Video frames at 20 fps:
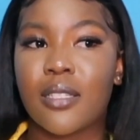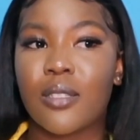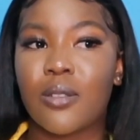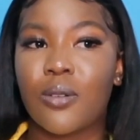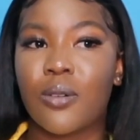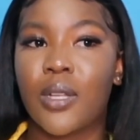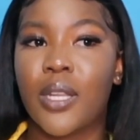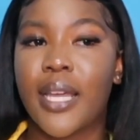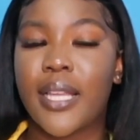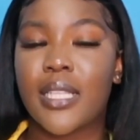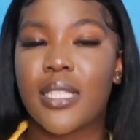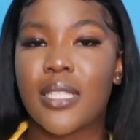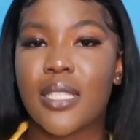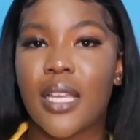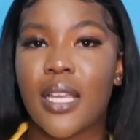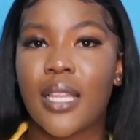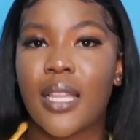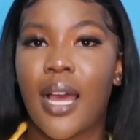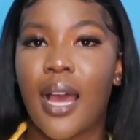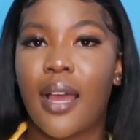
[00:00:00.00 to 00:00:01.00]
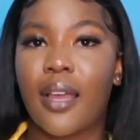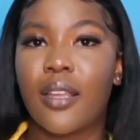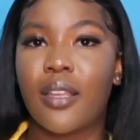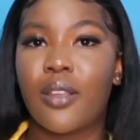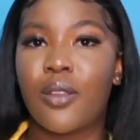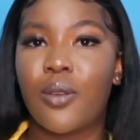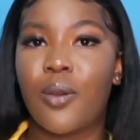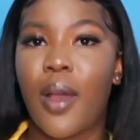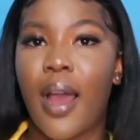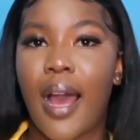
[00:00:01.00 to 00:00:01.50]
So let's say that
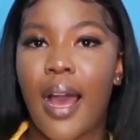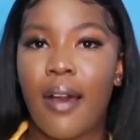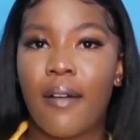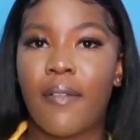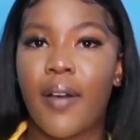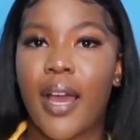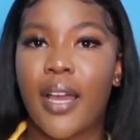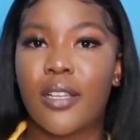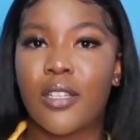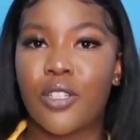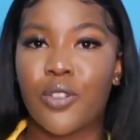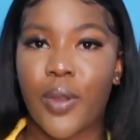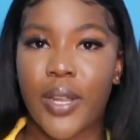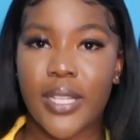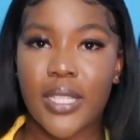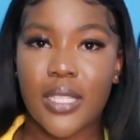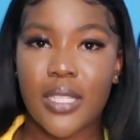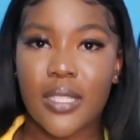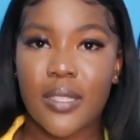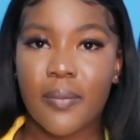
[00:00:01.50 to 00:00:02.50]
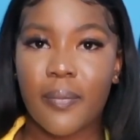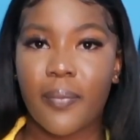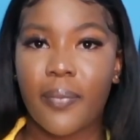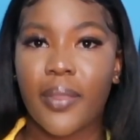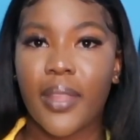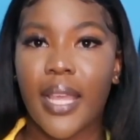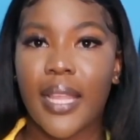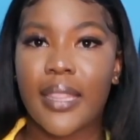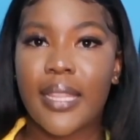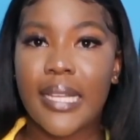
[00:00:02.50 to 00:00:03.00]
you have a dress,
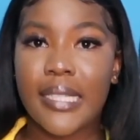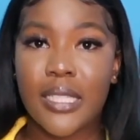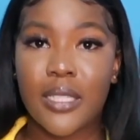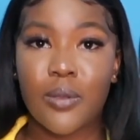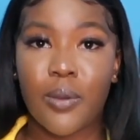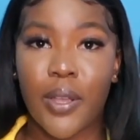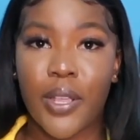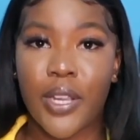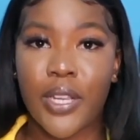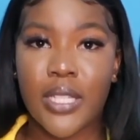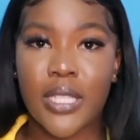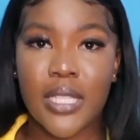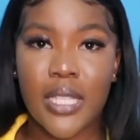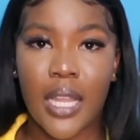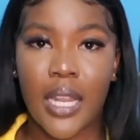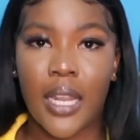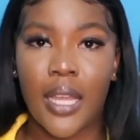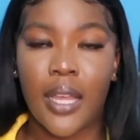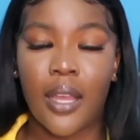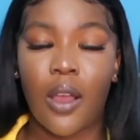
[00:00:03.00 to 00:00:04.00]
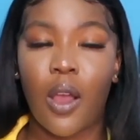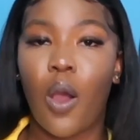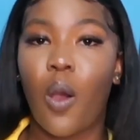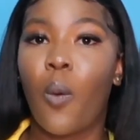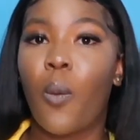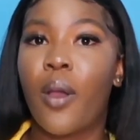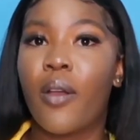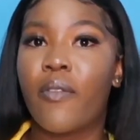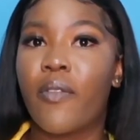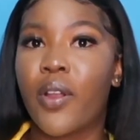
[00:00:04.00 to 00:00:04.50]
that is what you're selling.
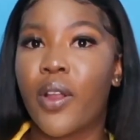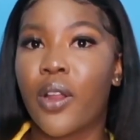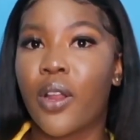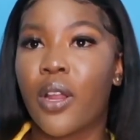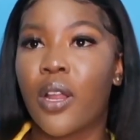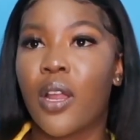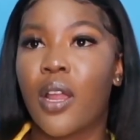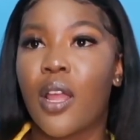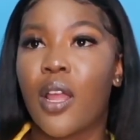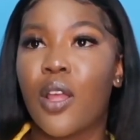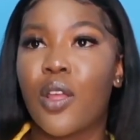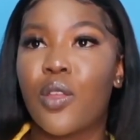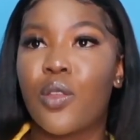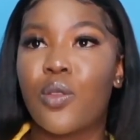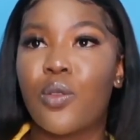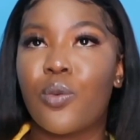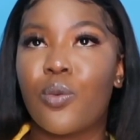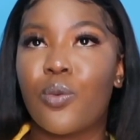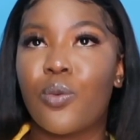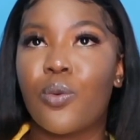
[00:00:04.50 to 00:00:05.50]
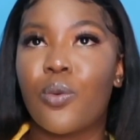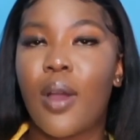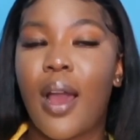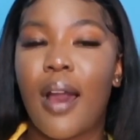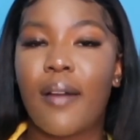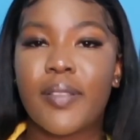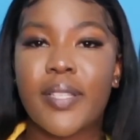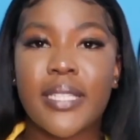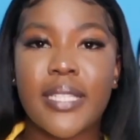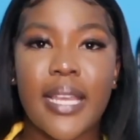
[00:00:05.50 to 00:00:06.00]
However, you
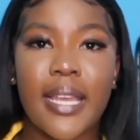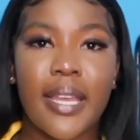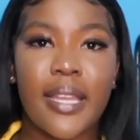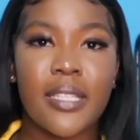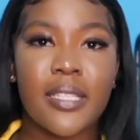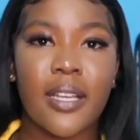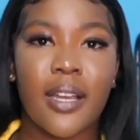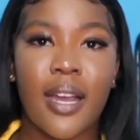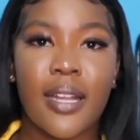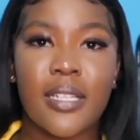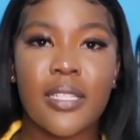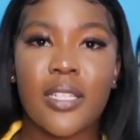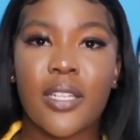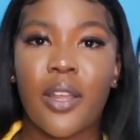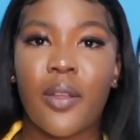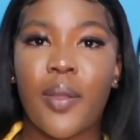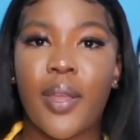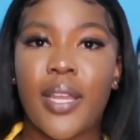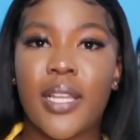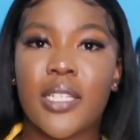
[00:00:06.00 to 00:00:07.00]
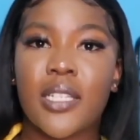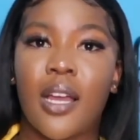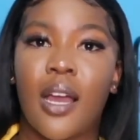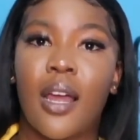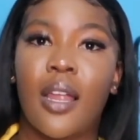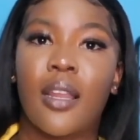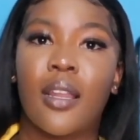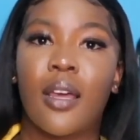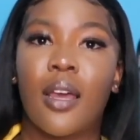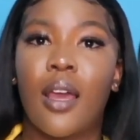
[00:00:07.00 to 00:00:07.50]
have to take into
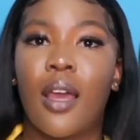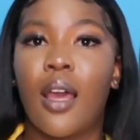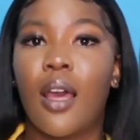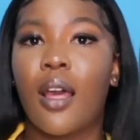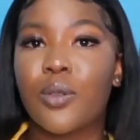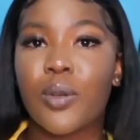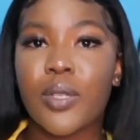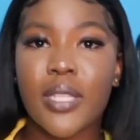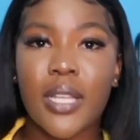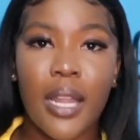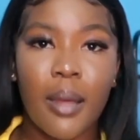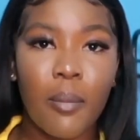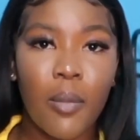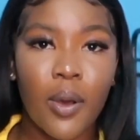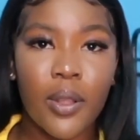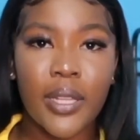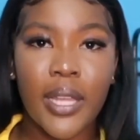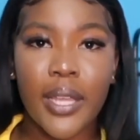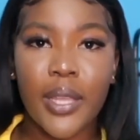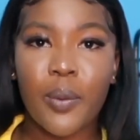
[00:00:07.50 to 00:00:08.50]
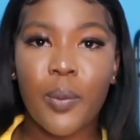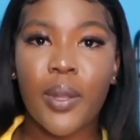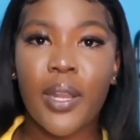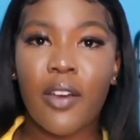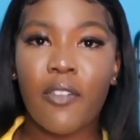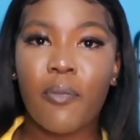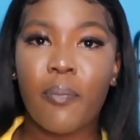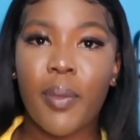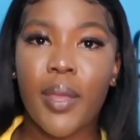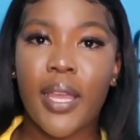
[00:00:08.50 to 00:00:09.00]
consideration total amount that you would
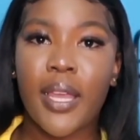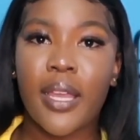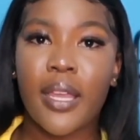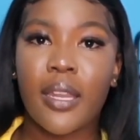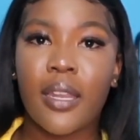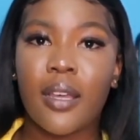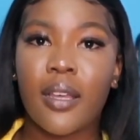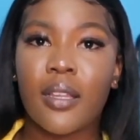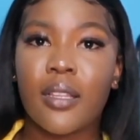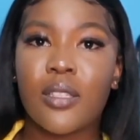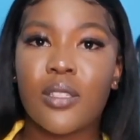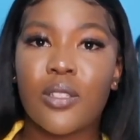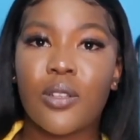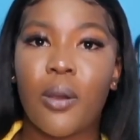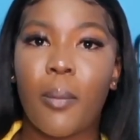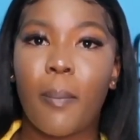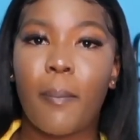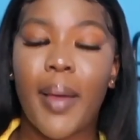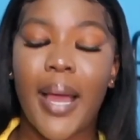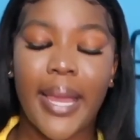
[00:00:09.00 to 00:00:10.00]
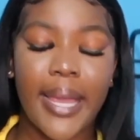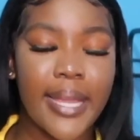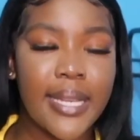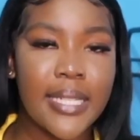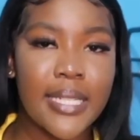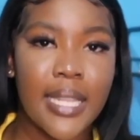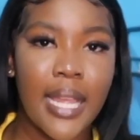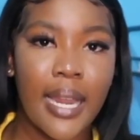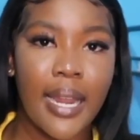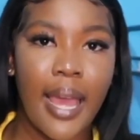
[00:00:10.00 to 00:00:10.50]
have paid to
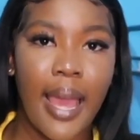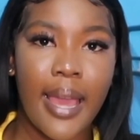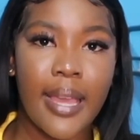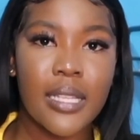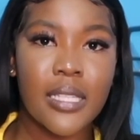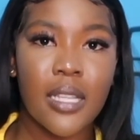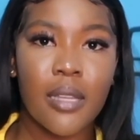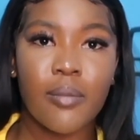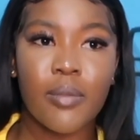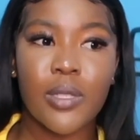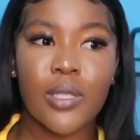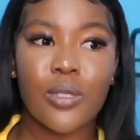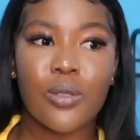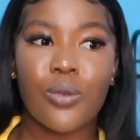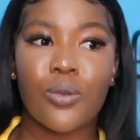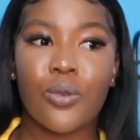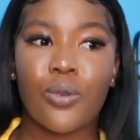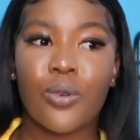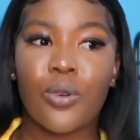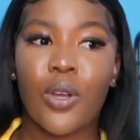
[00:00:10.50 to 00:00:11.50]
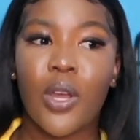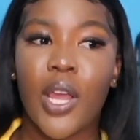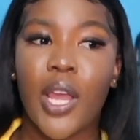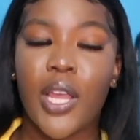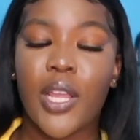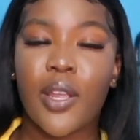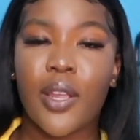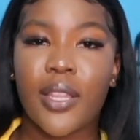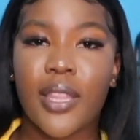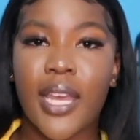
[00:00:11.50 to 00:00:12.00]
package that item. So
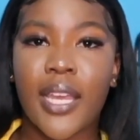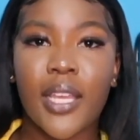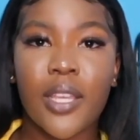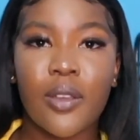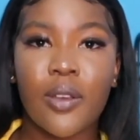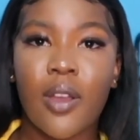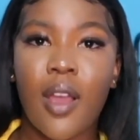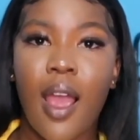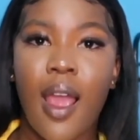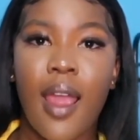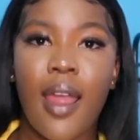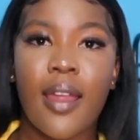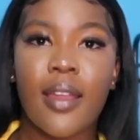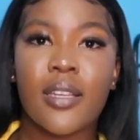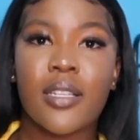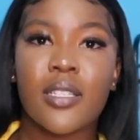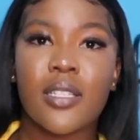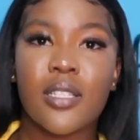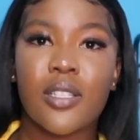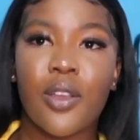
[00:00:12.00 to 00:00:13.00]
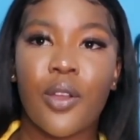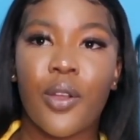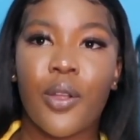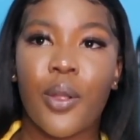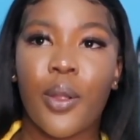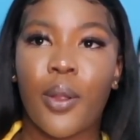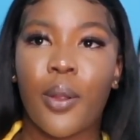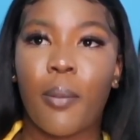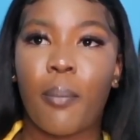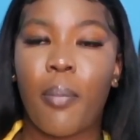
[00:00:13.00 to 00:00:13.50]
your thank you cards,
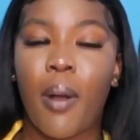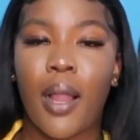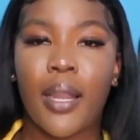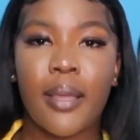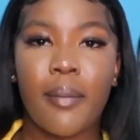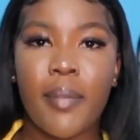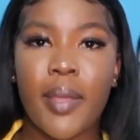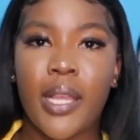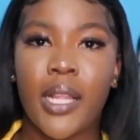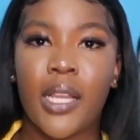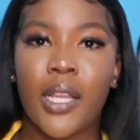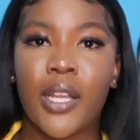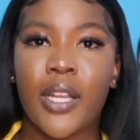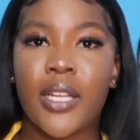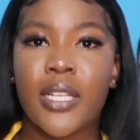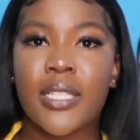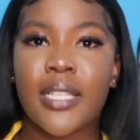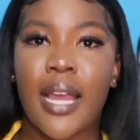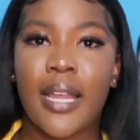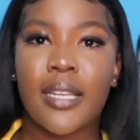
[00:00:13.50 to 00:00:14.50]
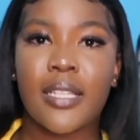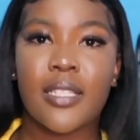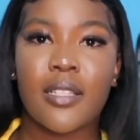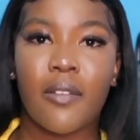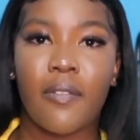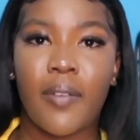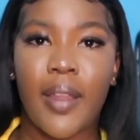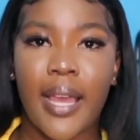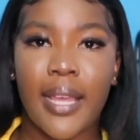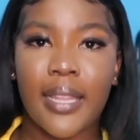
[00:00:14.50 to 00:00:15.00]
your poly mailers and
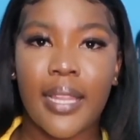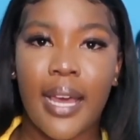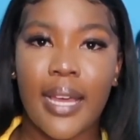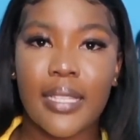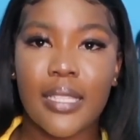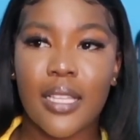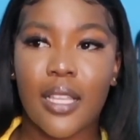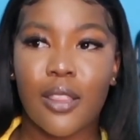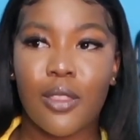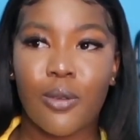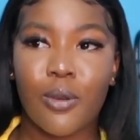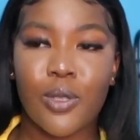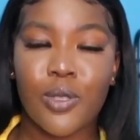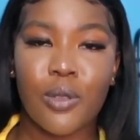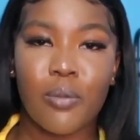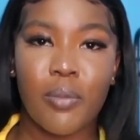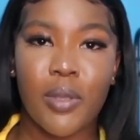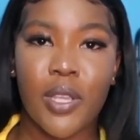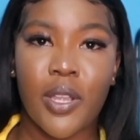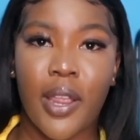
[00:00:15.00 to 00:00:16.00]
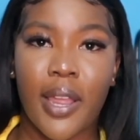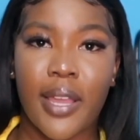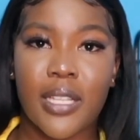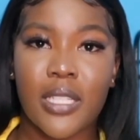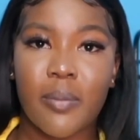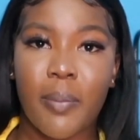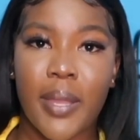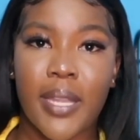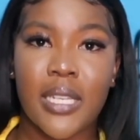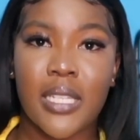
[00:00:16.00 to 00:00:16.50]
stuff like that, those would be your
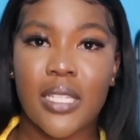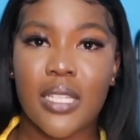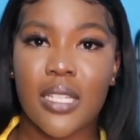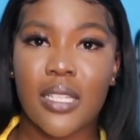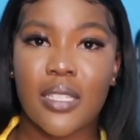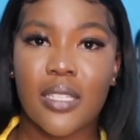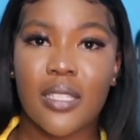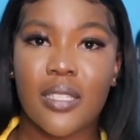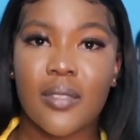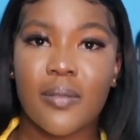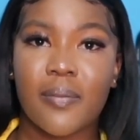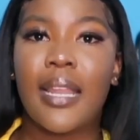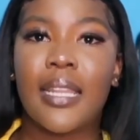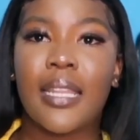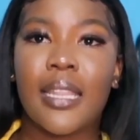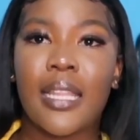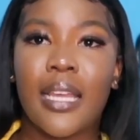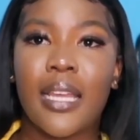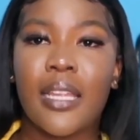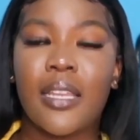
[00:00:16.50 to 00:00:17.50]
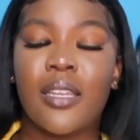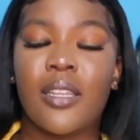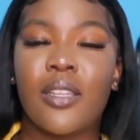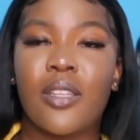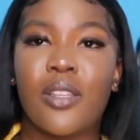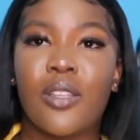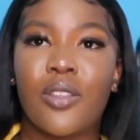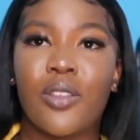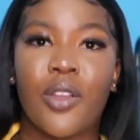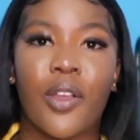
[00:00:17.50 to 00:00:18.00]
expenses. And
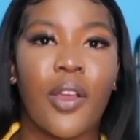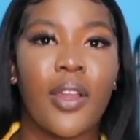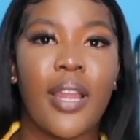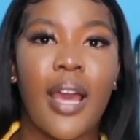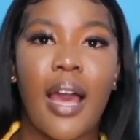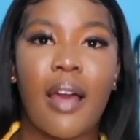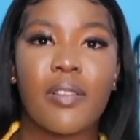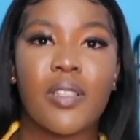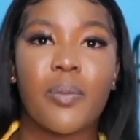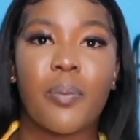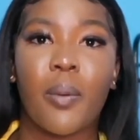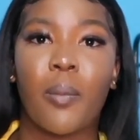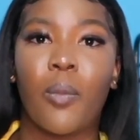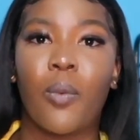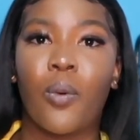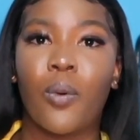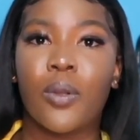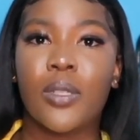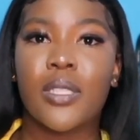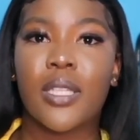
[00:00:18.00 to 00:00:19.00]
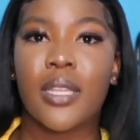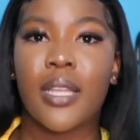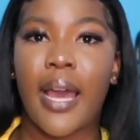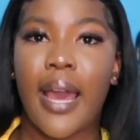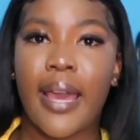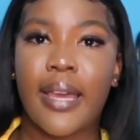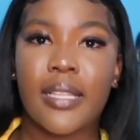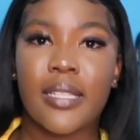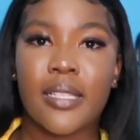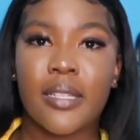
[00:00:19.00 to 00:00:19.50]
then you're gonna have to promote
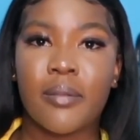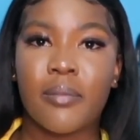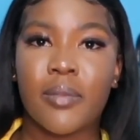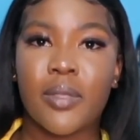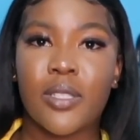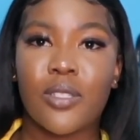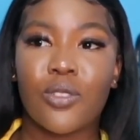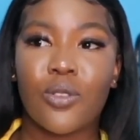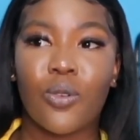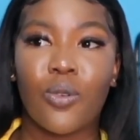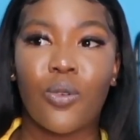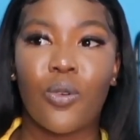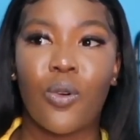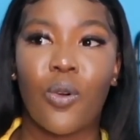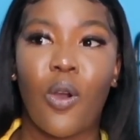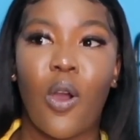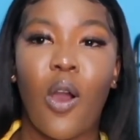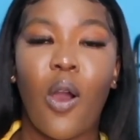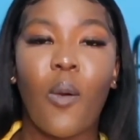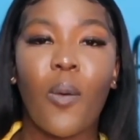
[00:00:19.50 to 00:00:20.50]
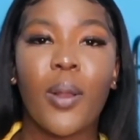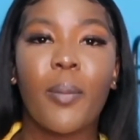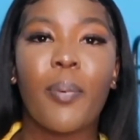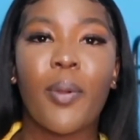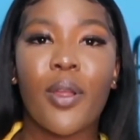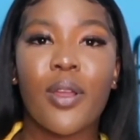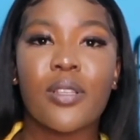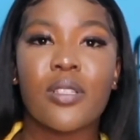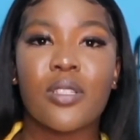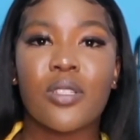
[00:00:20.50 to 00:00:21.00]
the item. So how will
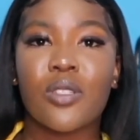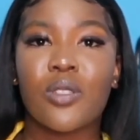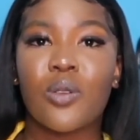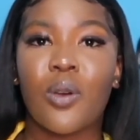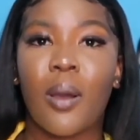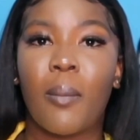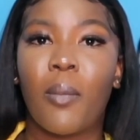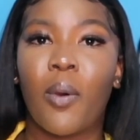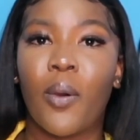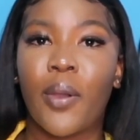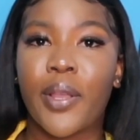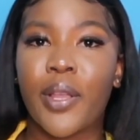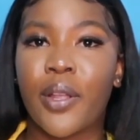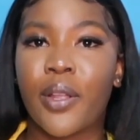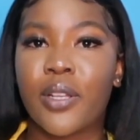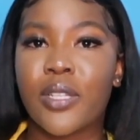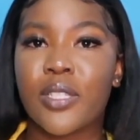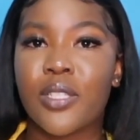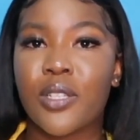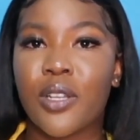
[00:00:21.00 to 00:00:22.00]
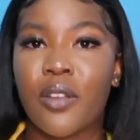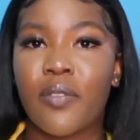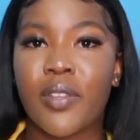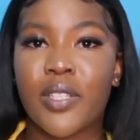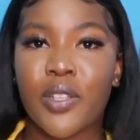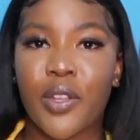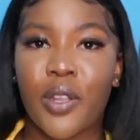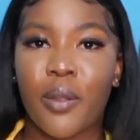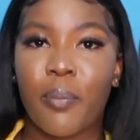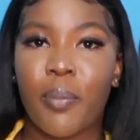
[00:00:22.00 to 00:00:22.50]
persons know about your
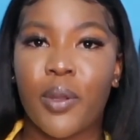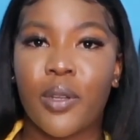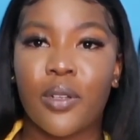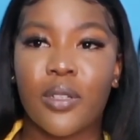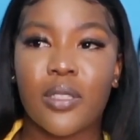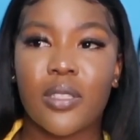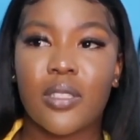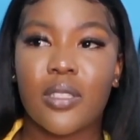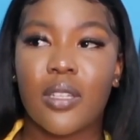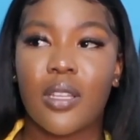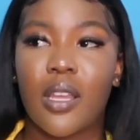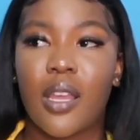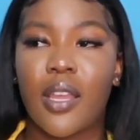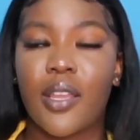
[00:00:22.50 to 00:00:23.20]
service or your product?